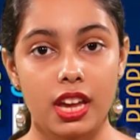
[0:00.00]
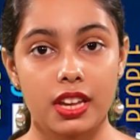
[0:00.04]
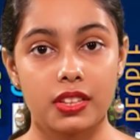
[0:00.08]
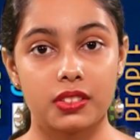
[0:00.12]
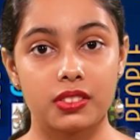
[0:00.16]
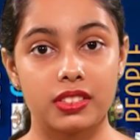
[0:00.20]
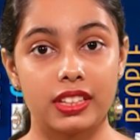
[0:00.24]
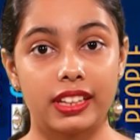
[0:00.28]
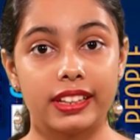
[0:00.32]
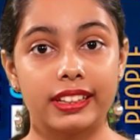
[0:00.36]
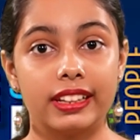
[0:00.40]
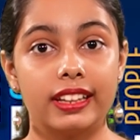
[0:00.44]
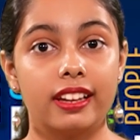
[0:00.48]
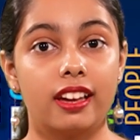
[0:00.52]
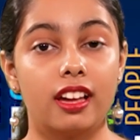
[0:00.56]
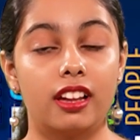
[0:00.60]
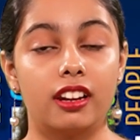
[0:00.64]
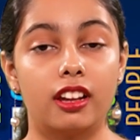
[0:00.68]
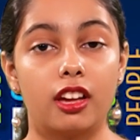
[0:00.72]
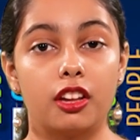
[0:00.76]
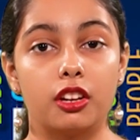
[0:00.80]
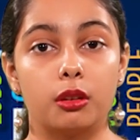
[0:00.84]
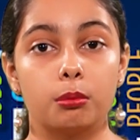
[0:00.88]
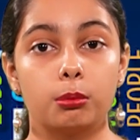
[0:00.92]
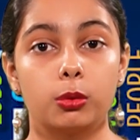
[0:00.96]
Cyclical
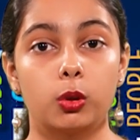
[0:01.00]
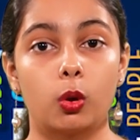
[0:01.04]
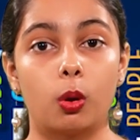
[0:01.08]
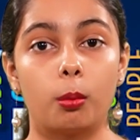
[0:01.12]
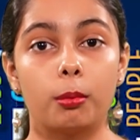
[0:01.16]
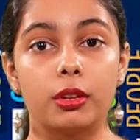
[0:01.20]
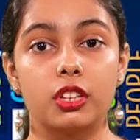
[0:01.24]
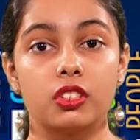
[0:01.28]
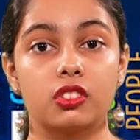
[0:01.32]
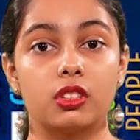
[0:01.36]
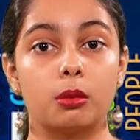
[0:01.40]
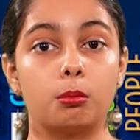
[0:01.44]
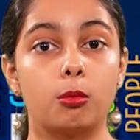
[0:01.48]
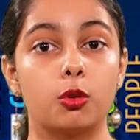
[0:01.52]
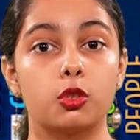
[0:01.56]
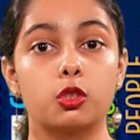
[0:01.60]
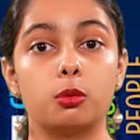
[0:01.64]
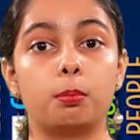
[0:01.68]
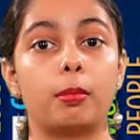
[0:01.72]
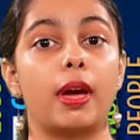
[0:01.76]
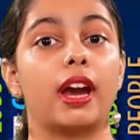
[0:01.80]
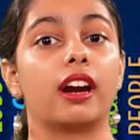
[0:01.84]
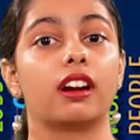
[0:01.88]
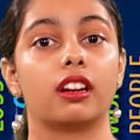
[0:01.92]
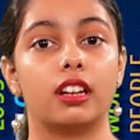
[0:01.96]
unemployment is the most
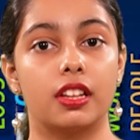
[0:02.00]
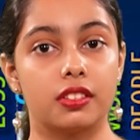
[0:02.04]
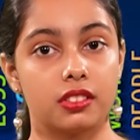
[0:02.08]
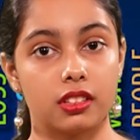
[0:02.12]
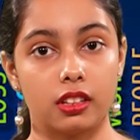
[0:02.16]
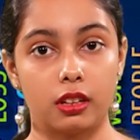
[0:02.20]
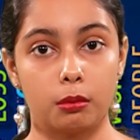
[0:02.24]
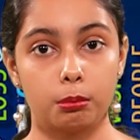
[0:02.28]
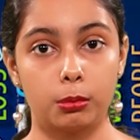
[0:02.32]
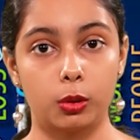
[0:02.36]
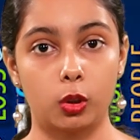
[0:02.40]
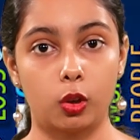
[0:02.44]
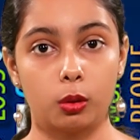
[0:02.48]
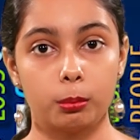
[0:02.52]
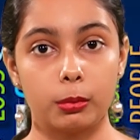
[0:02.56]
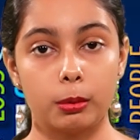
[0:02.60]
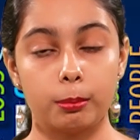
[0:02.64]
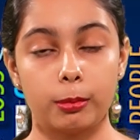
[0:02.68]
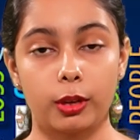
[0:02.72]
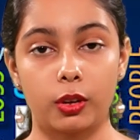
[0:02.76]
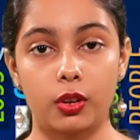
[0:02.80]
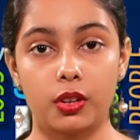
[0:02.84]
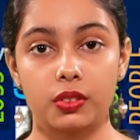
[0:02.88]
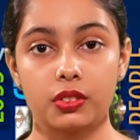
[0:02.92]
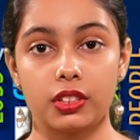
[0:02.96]
perilous unemployment
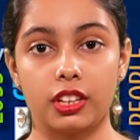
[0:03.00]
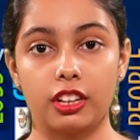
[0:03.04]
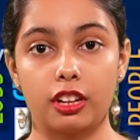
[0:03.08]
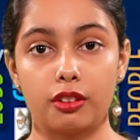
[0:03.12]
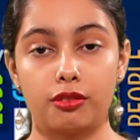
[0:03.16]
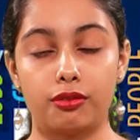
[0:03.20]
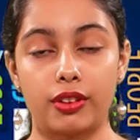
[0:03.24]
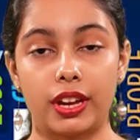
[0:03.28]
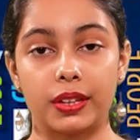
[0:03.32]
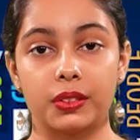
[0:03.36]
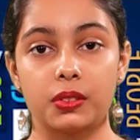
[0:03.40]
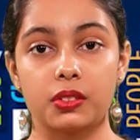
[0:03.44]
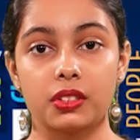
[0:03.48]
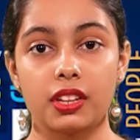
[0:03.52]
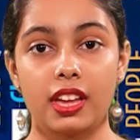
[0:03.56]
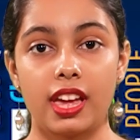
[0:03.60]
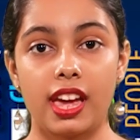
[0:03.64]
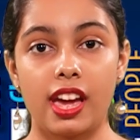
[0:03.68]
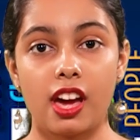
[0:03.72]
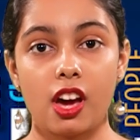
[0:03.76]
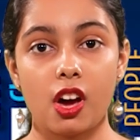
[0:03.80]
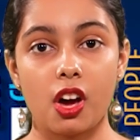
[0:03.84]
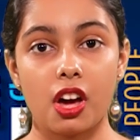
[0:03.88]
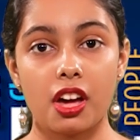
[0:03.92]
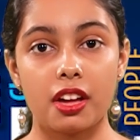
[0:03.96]
because it affects
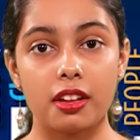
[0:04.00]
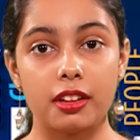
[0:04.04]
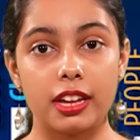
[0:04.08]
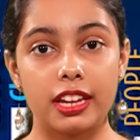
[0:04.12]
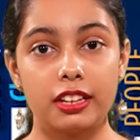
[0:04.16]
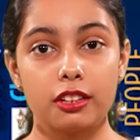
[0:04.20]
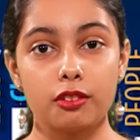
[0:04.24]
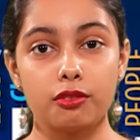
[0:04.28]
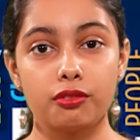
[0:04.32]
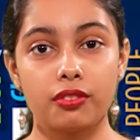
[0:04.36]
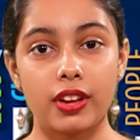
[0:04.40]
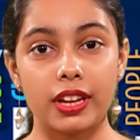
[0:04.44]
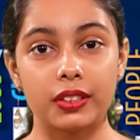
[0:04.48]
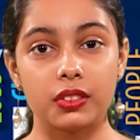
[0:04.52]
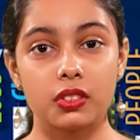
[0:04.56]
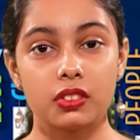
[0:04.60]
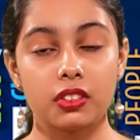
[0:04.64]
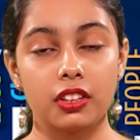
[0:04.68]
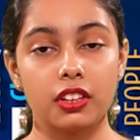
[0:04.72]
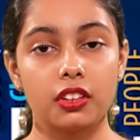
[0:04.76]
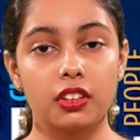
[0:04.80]
the